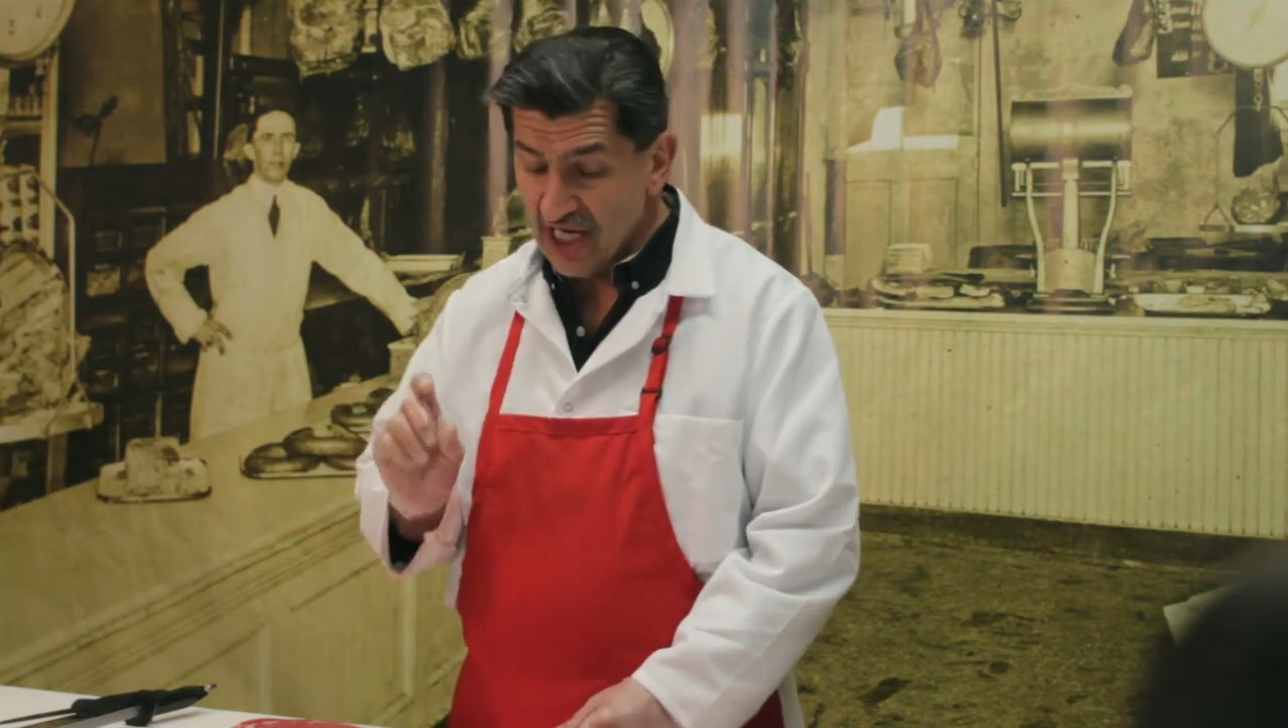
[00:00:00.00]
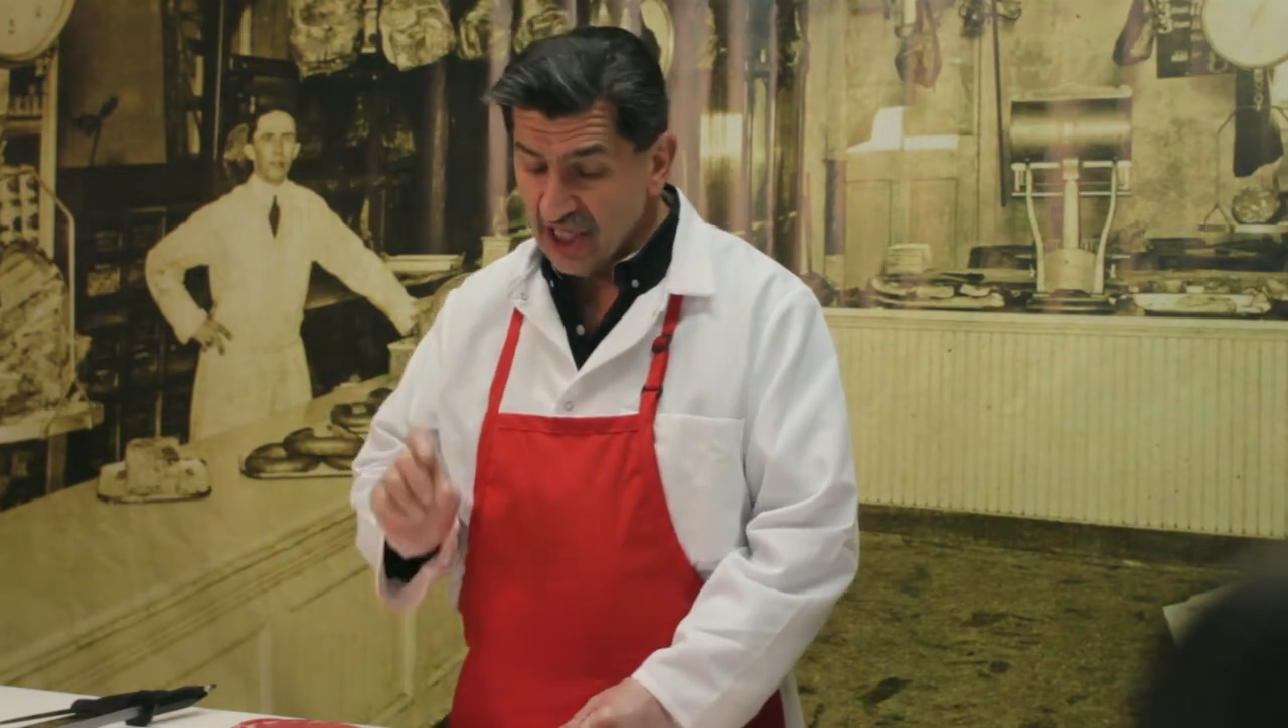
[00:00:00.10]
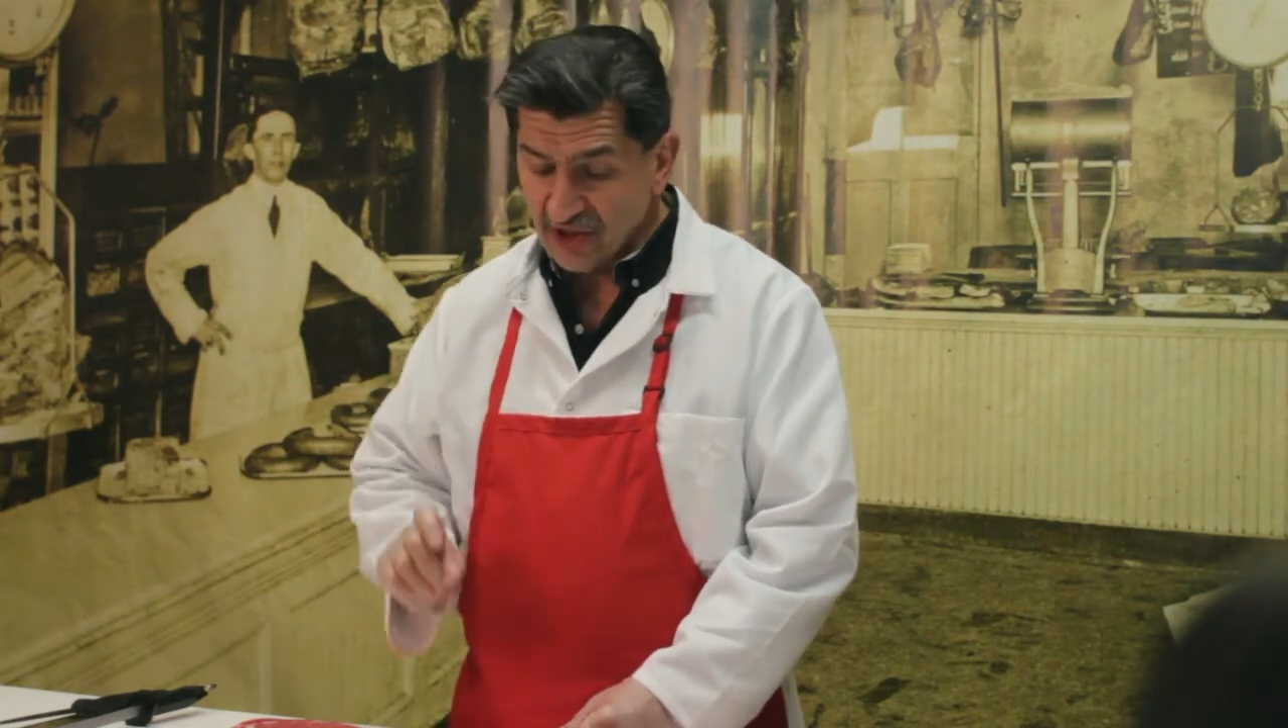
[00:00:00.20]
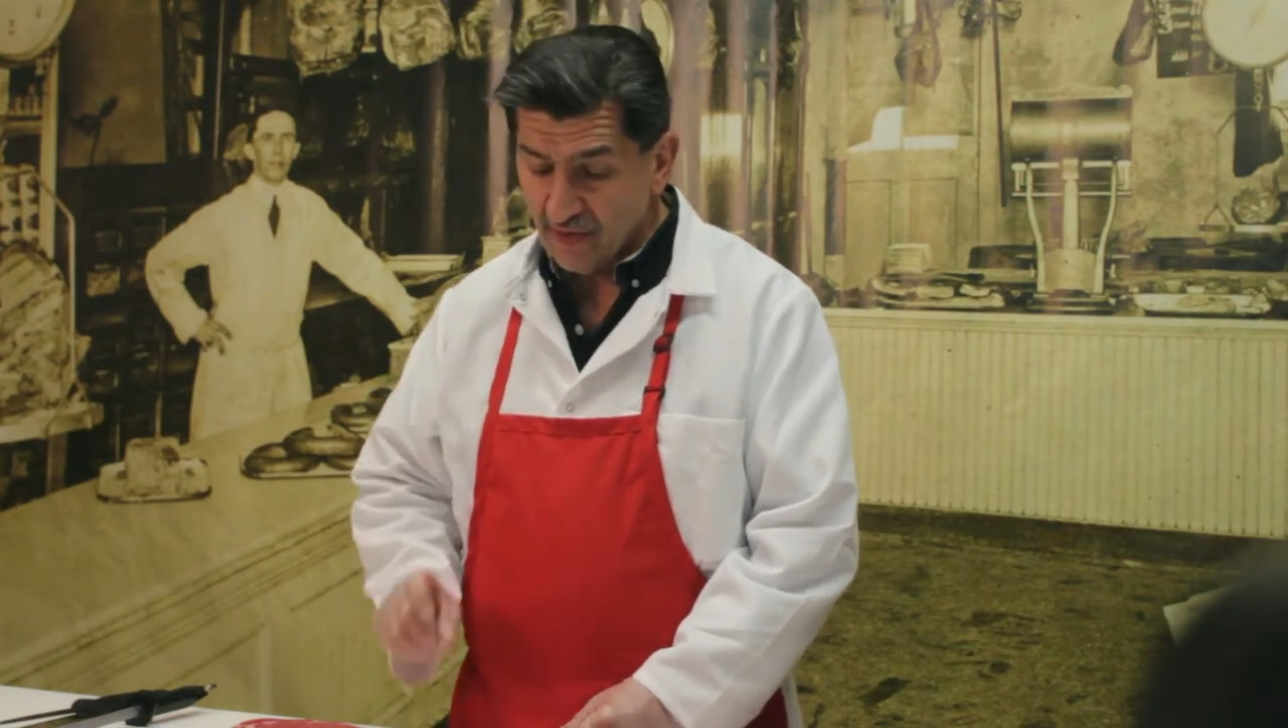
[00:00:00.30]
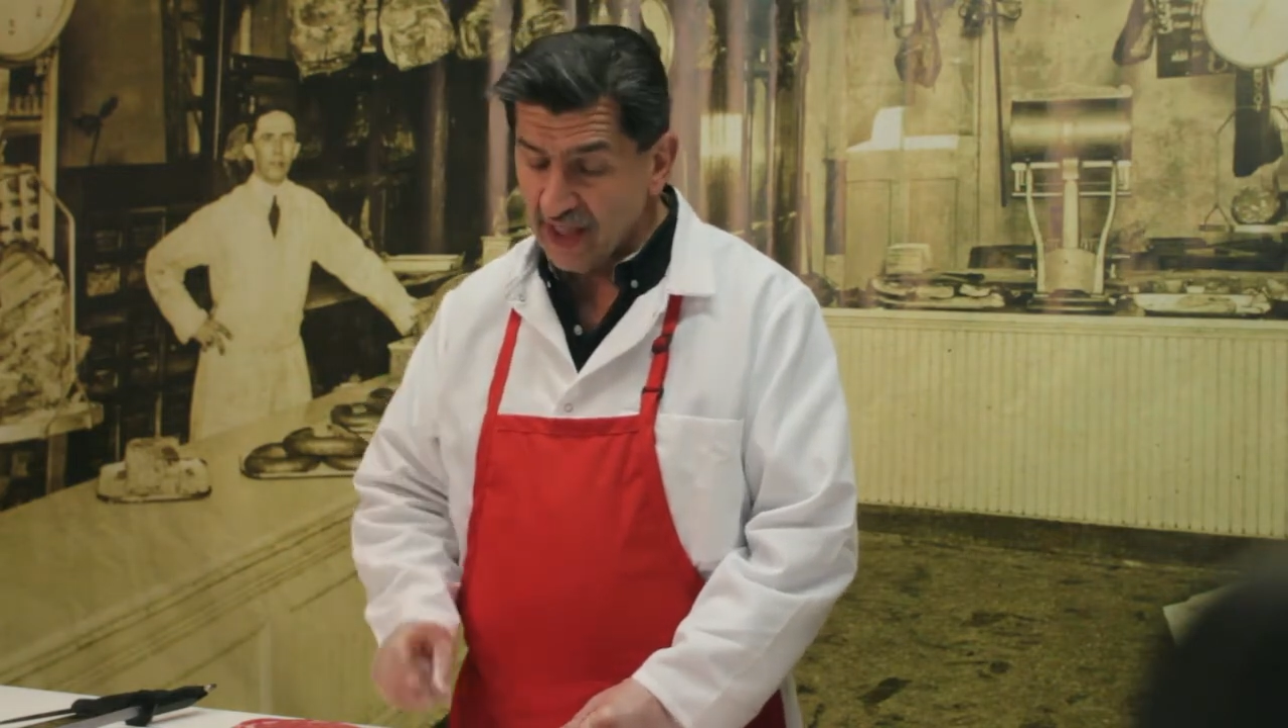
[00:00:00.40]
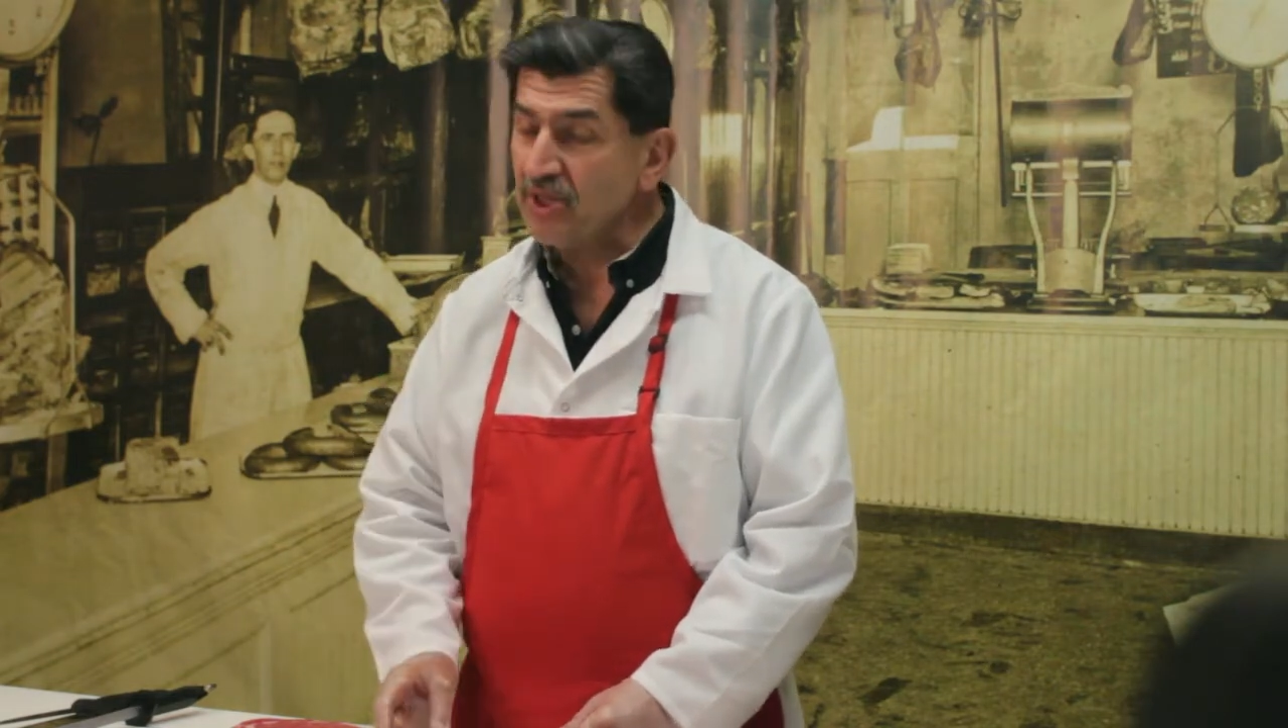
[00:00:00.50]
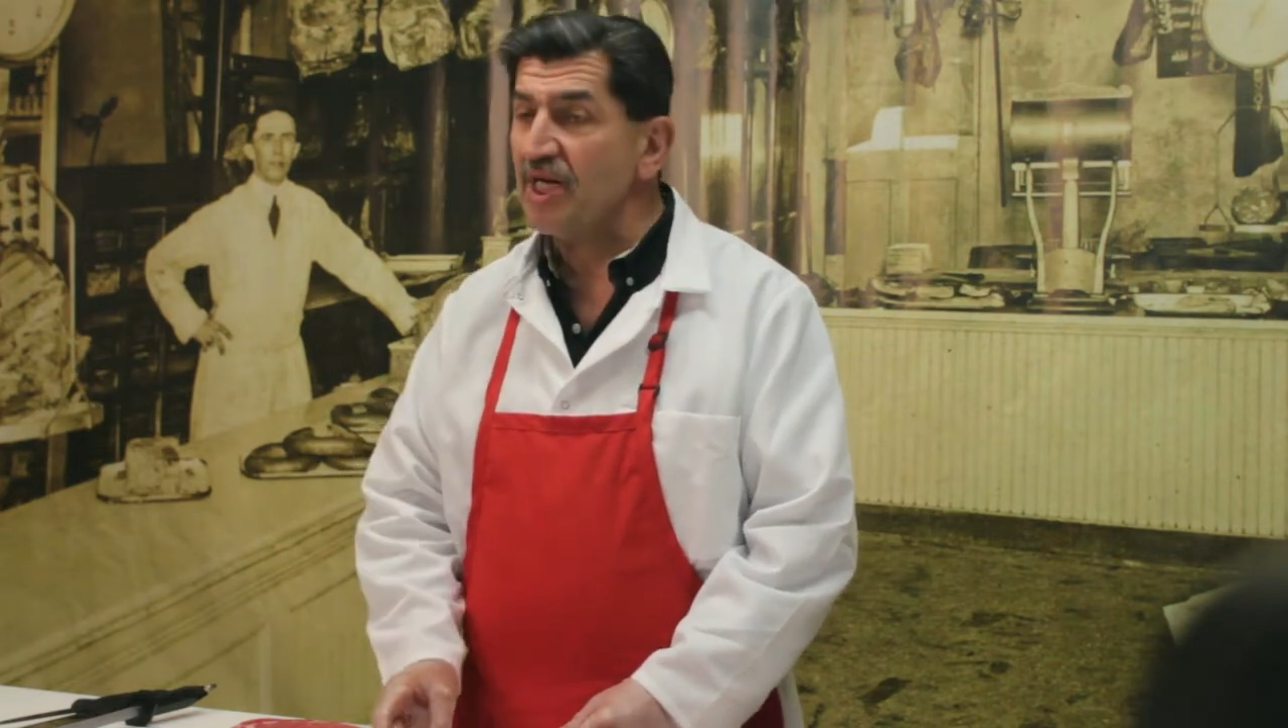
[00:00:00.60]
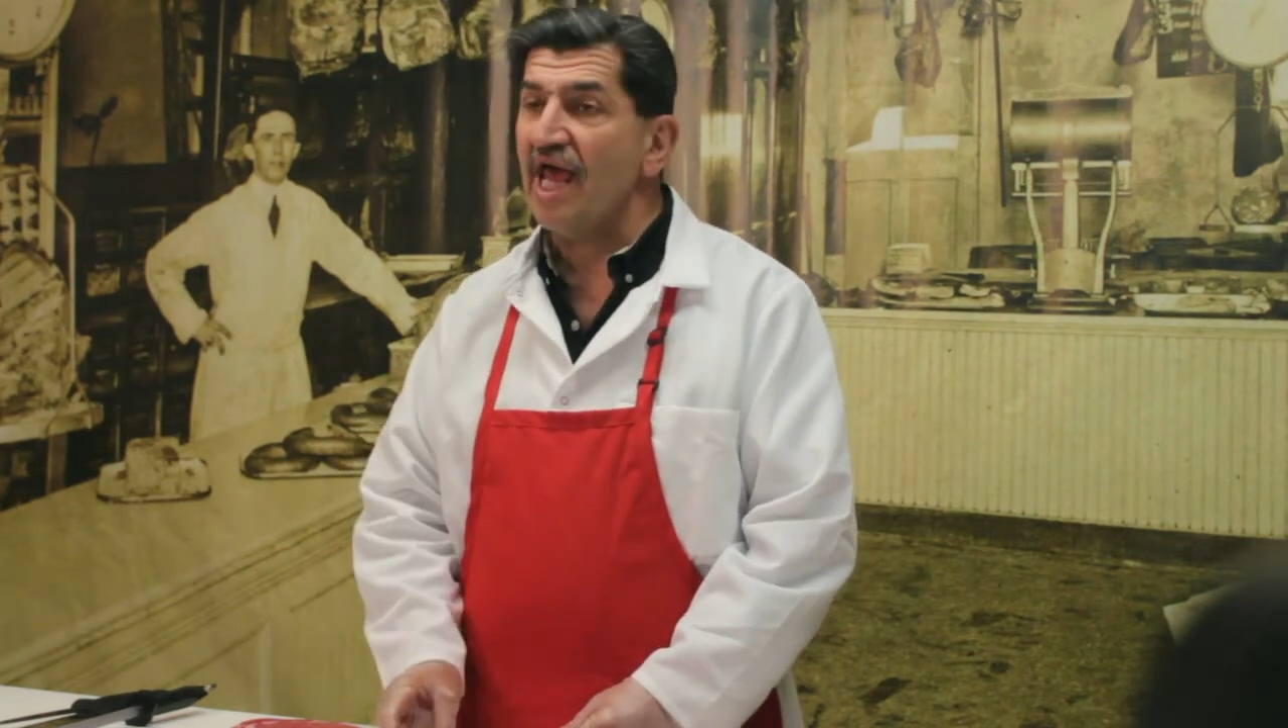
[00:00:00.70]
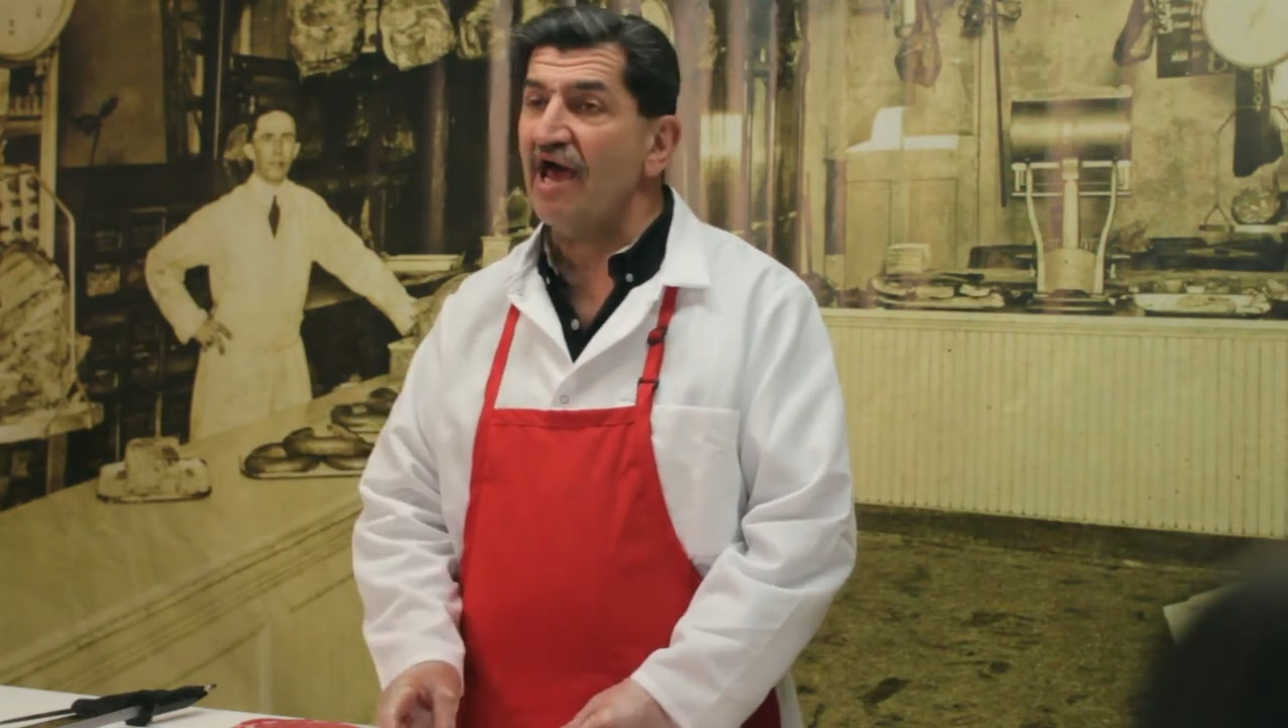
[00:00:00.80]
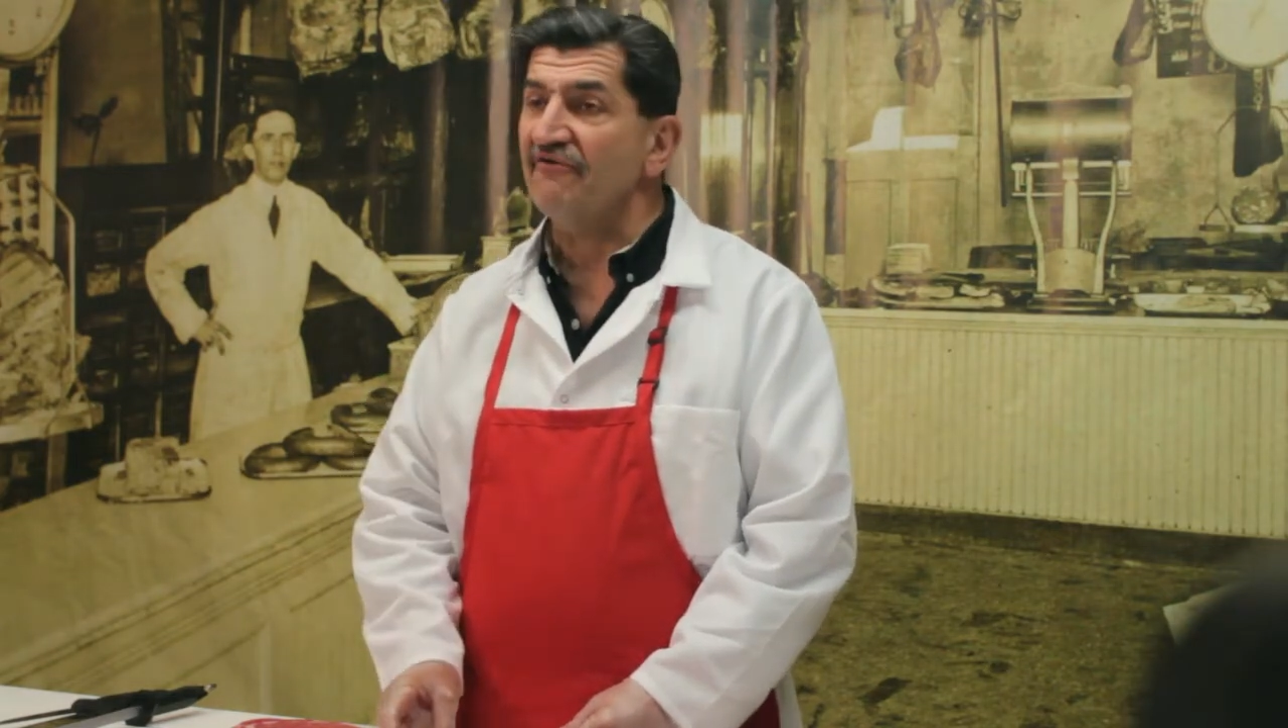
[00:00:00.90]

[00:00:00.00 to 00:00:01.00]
to 1.5 inches